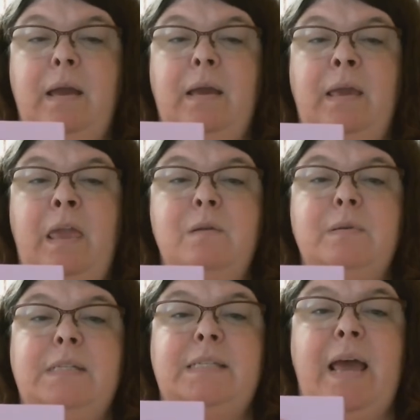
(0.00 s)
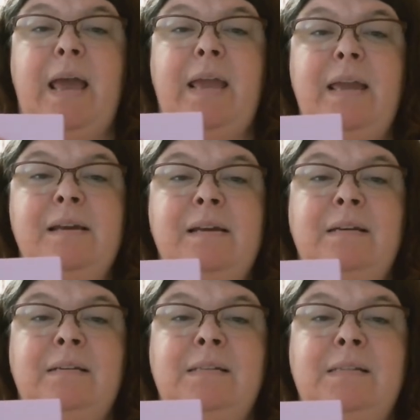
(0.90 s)
He would say
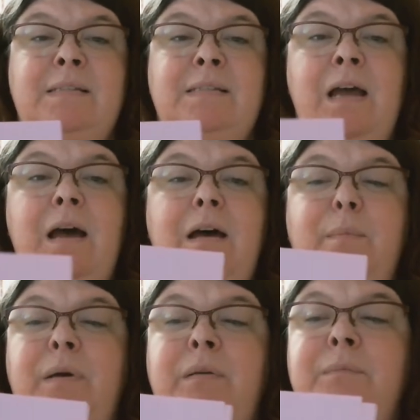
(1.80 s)
tub.